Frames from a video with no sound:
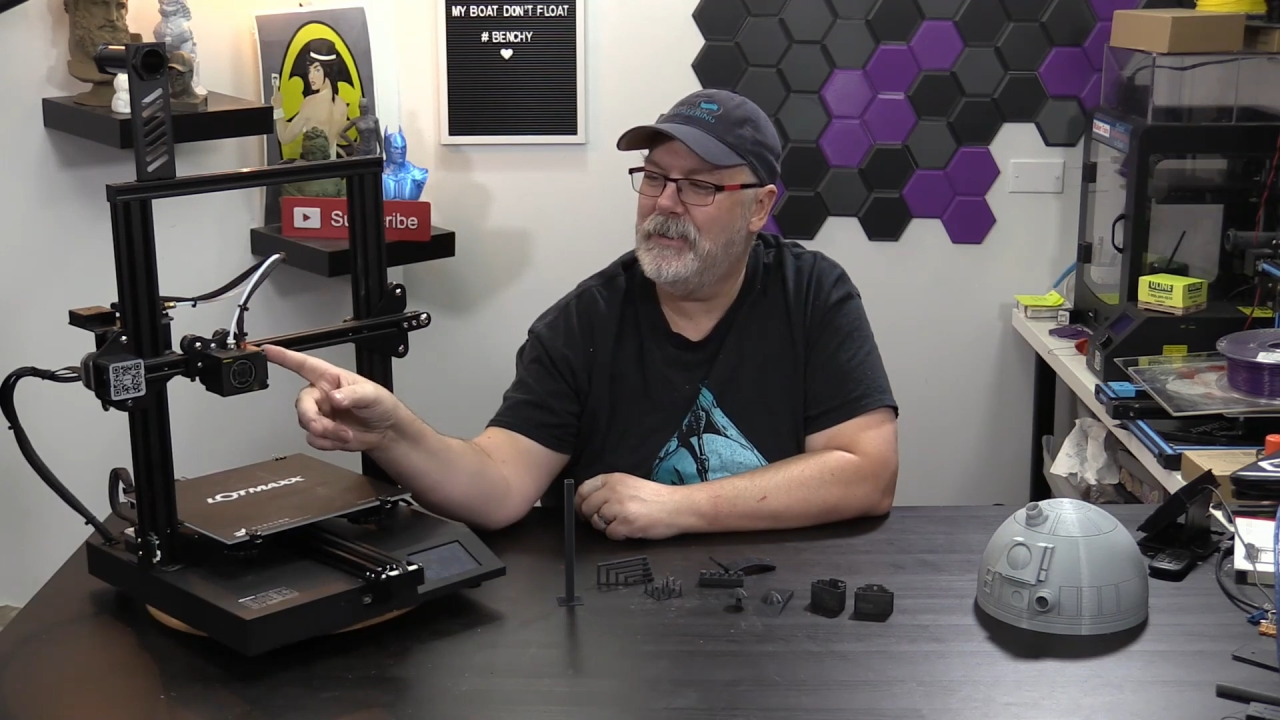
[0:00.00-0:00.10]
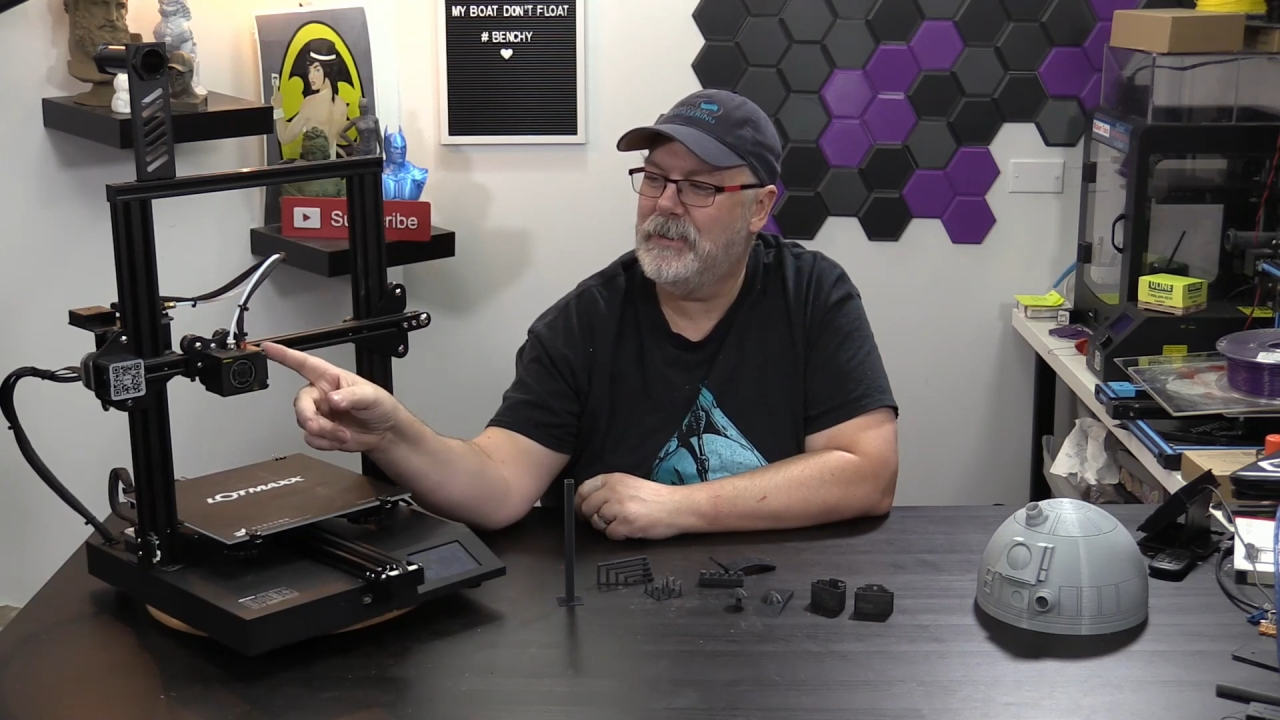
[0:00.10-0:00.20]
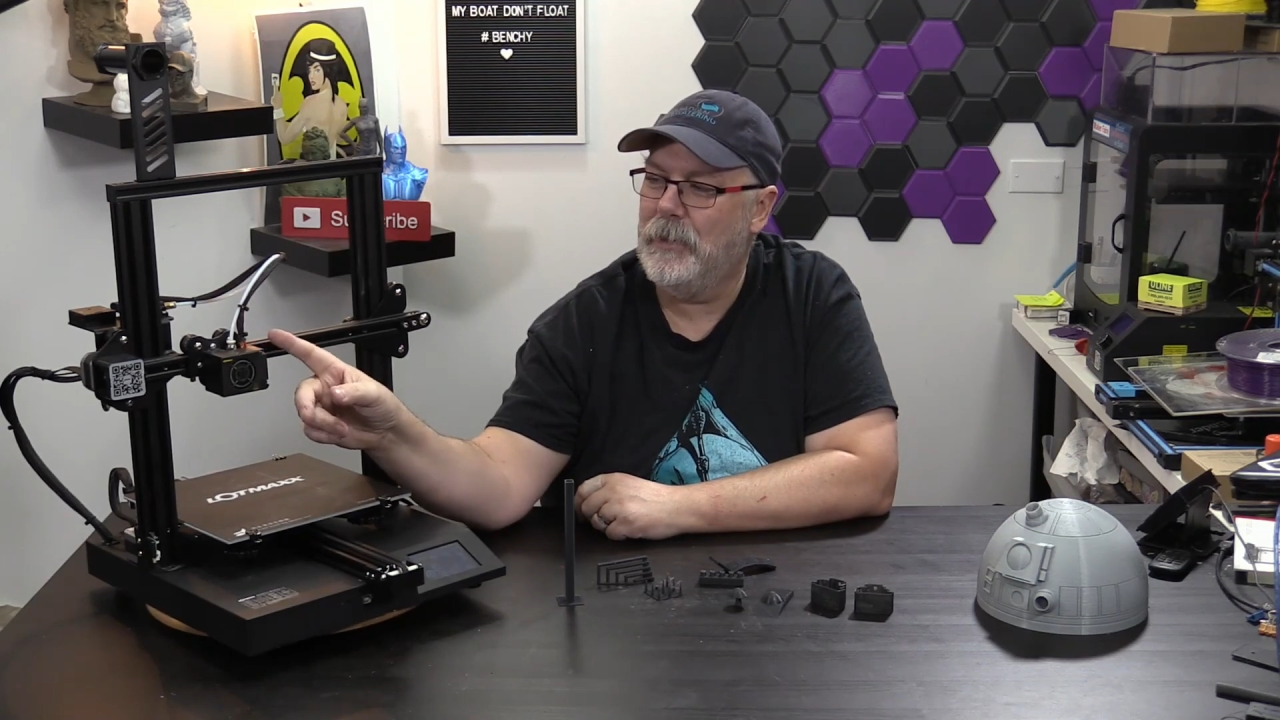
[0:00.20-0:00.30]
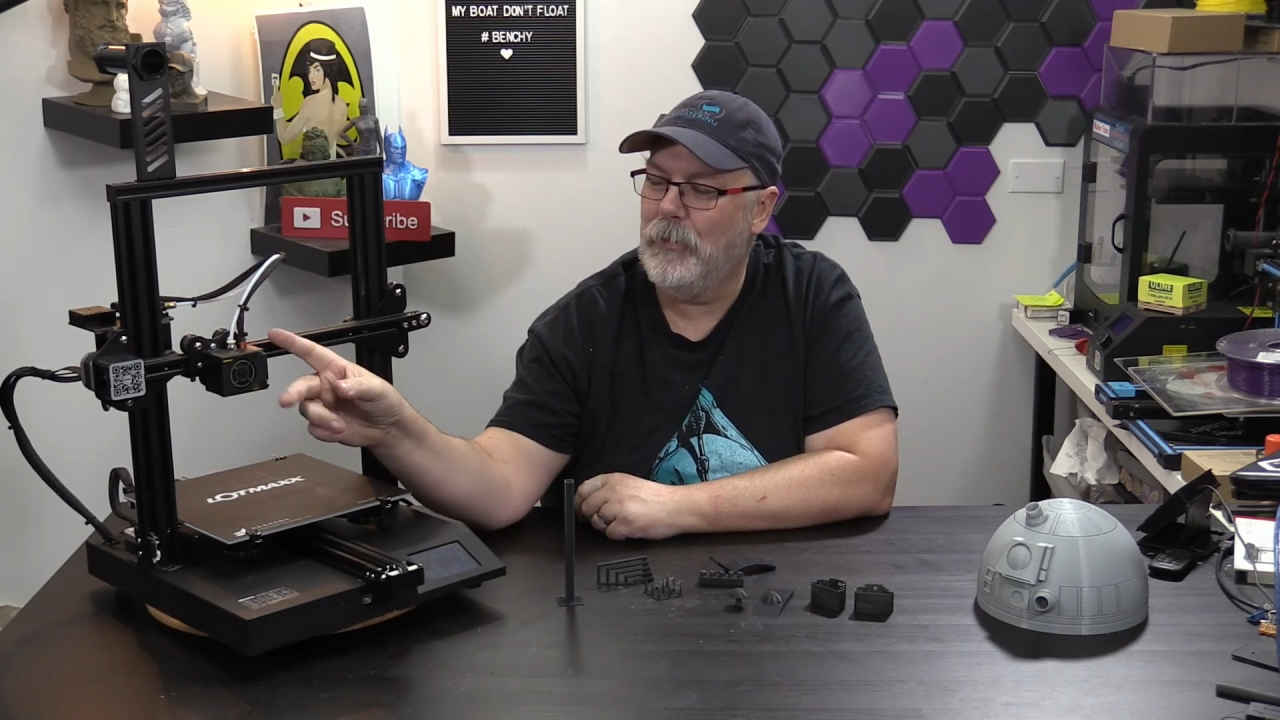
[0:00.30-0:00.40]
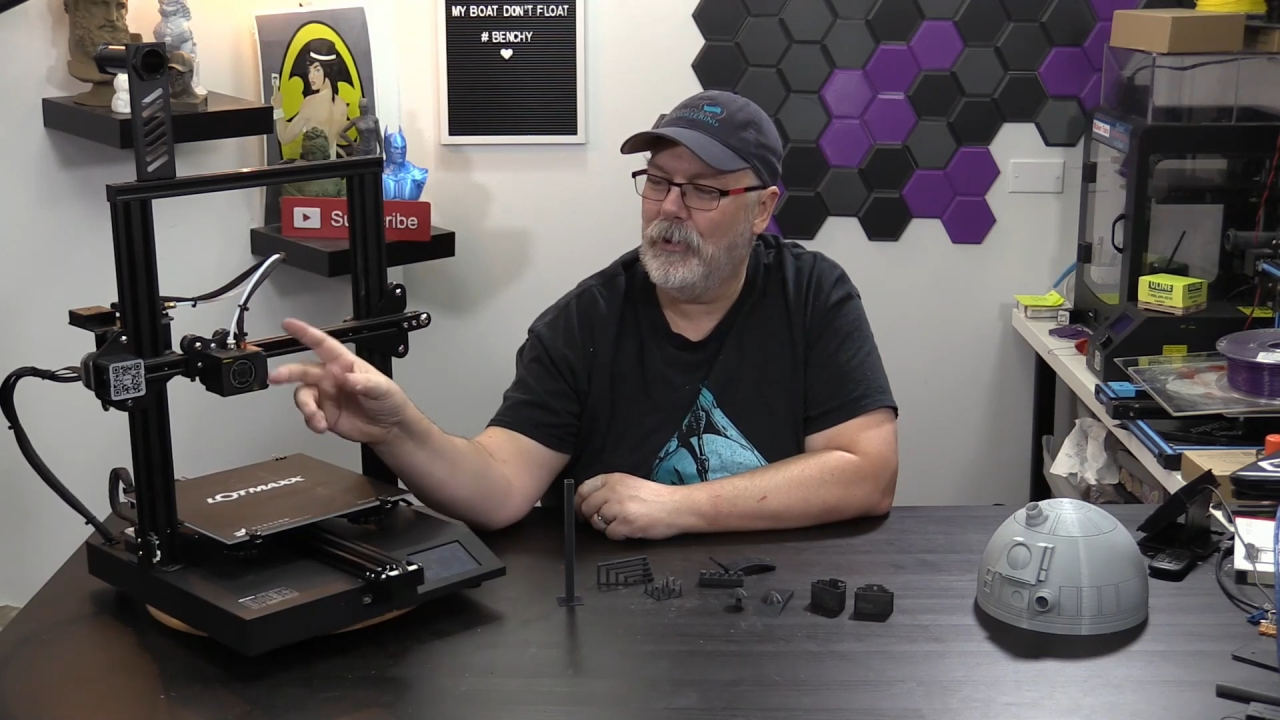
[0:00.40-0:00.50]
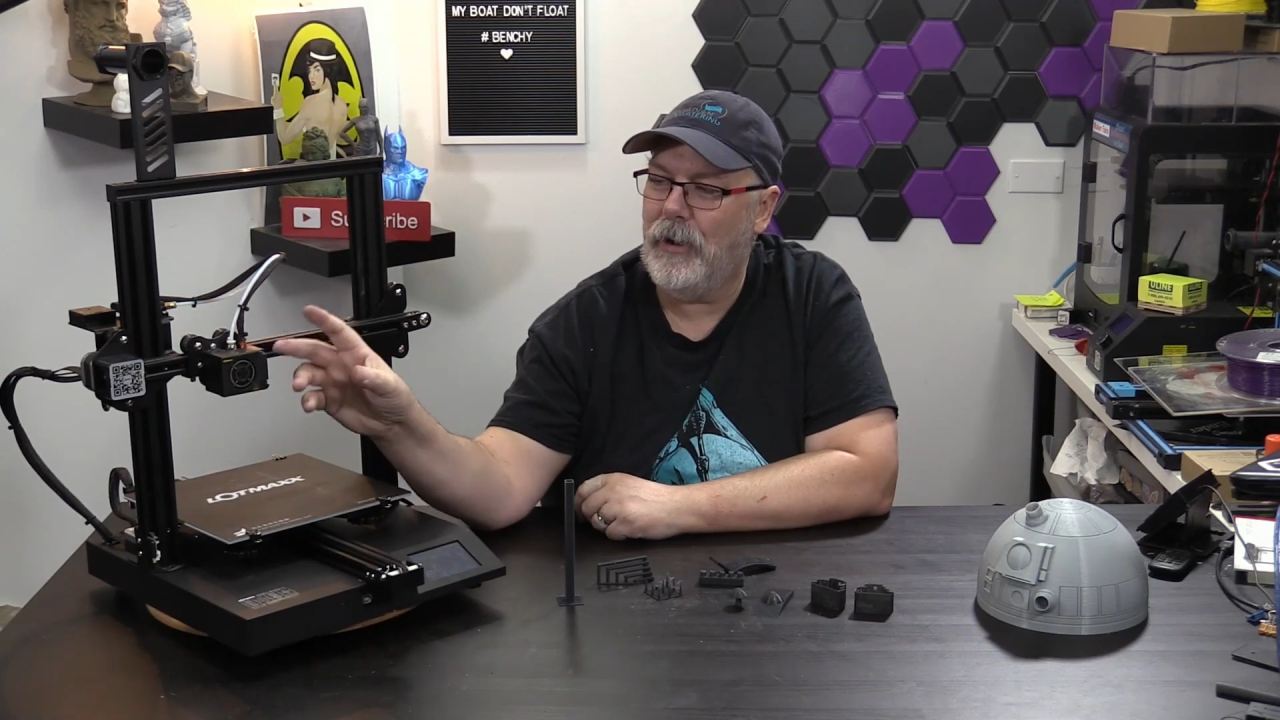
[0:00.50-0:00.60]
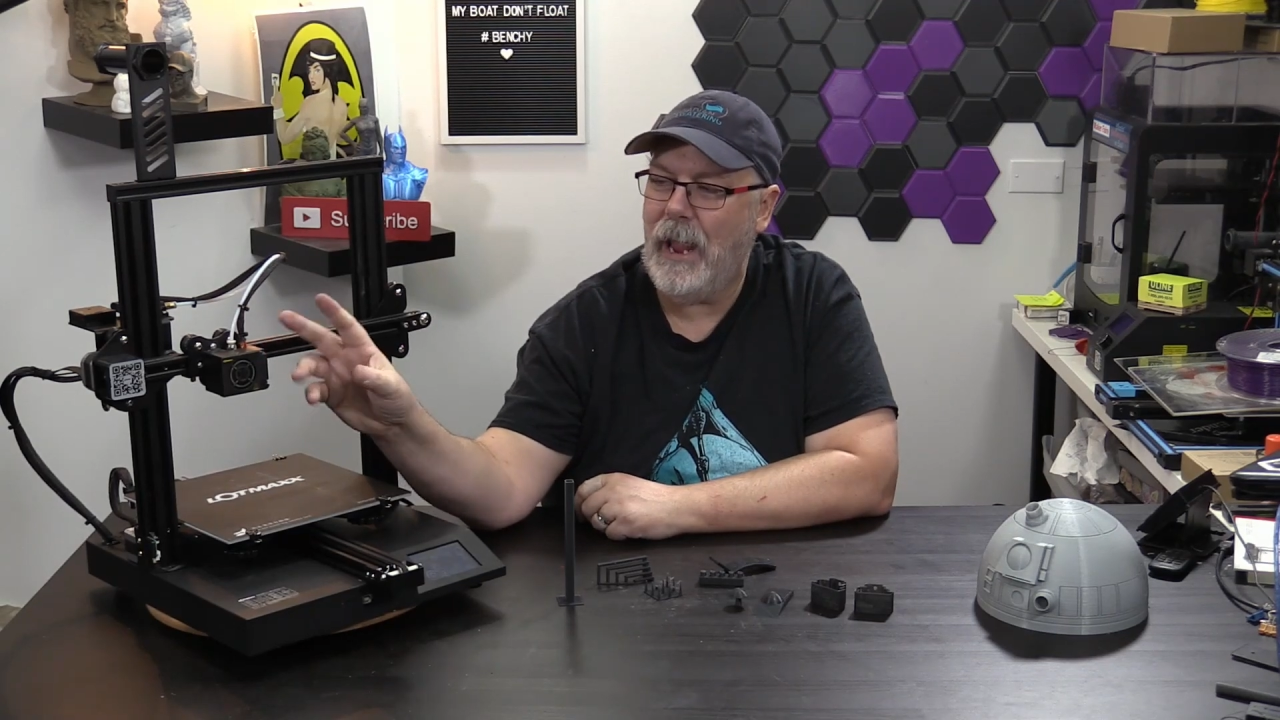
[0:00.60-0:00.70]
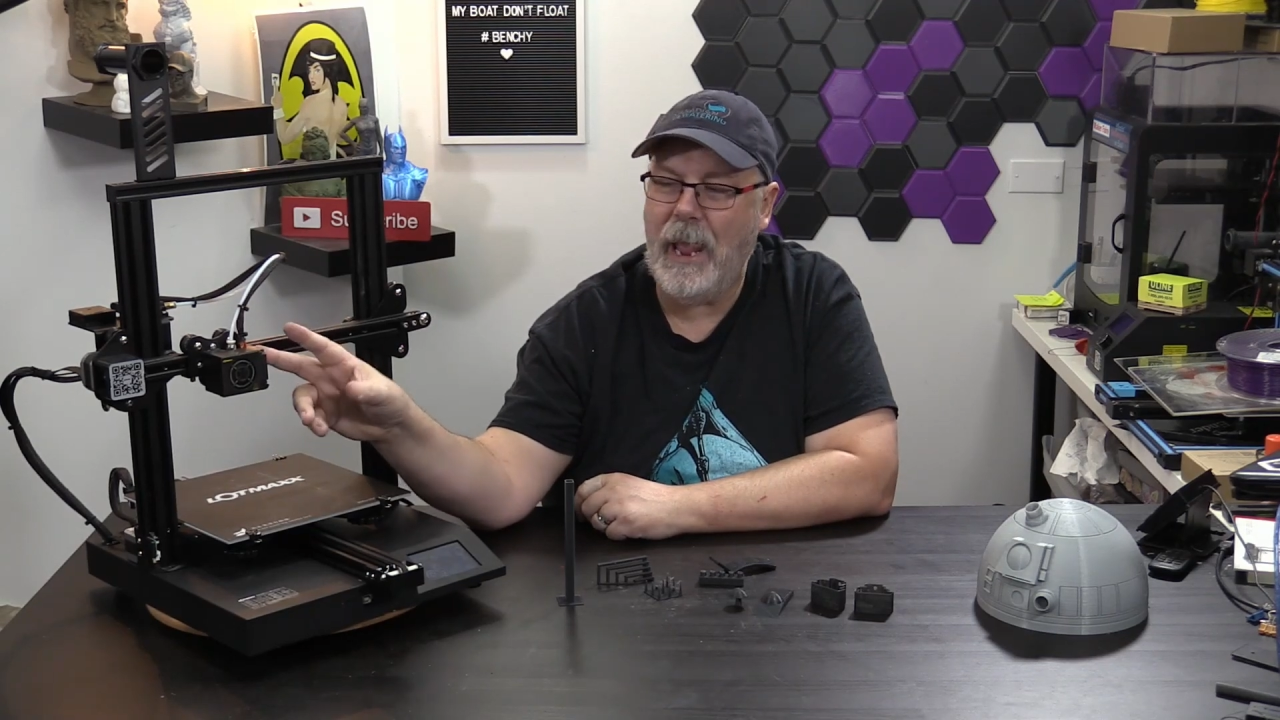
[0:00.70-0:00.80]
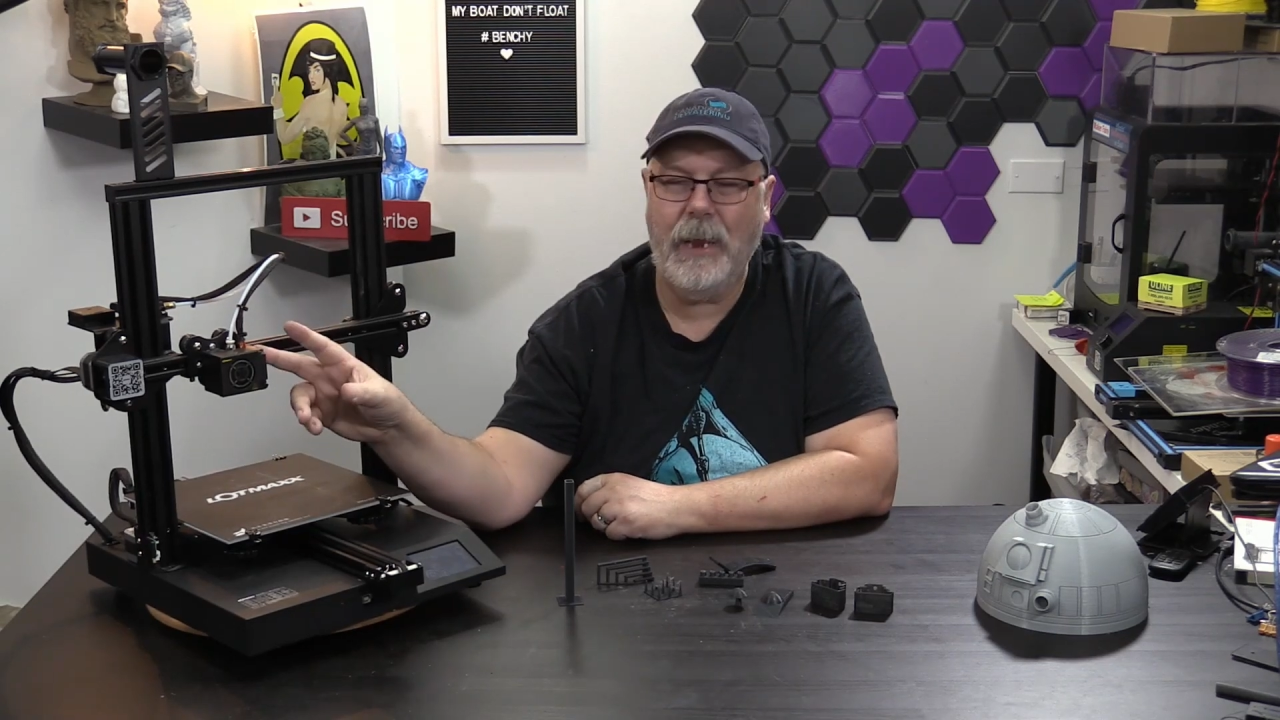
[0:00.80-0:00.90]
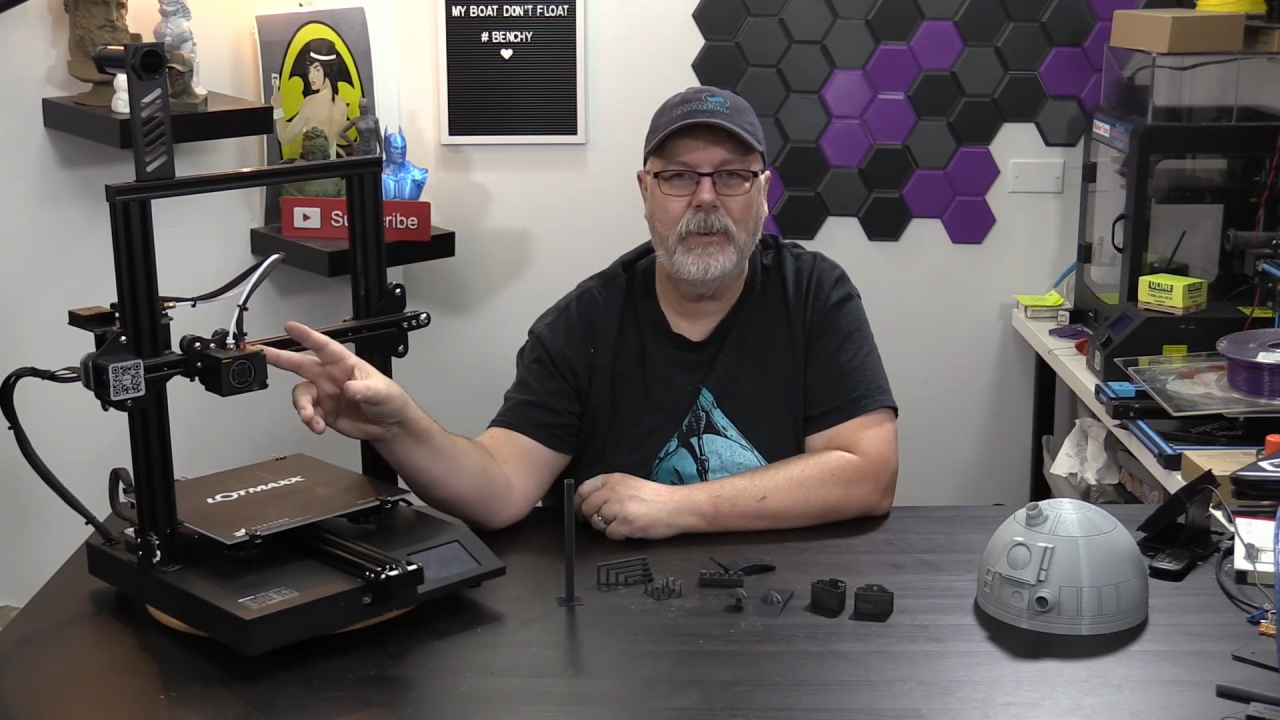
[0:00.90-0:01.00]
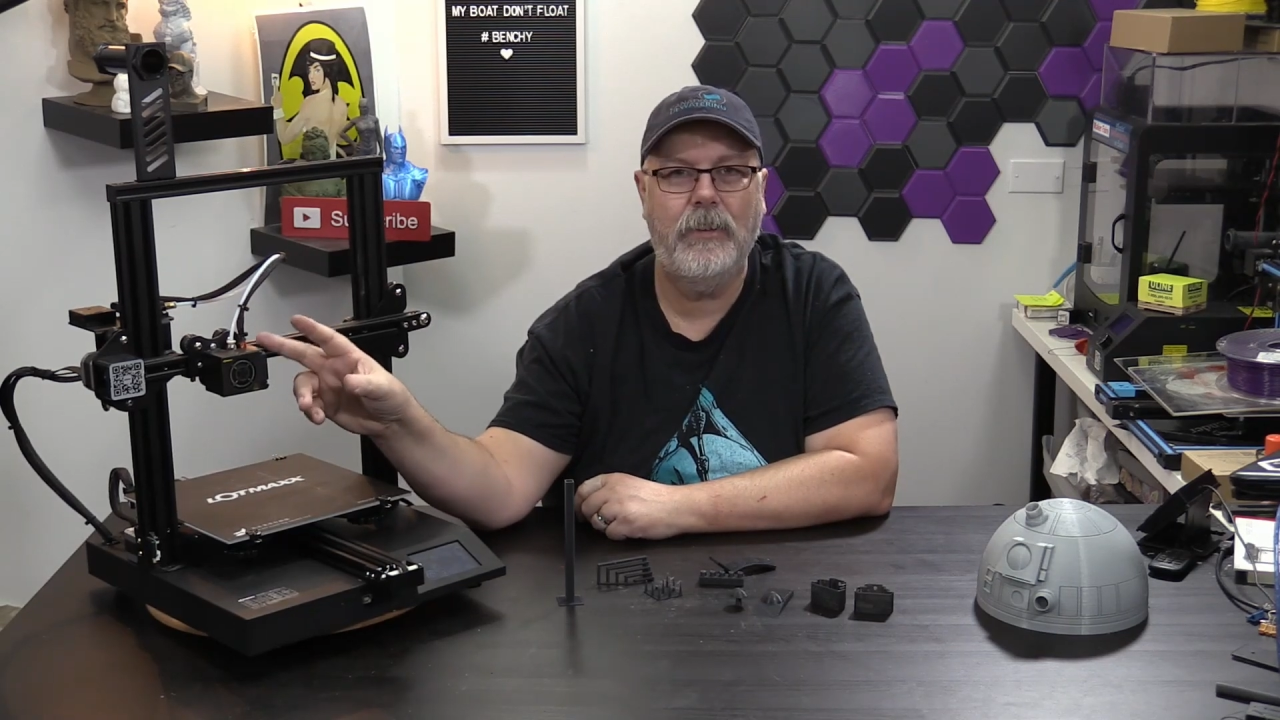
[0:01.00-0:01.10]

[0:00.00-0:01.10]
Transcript: similar head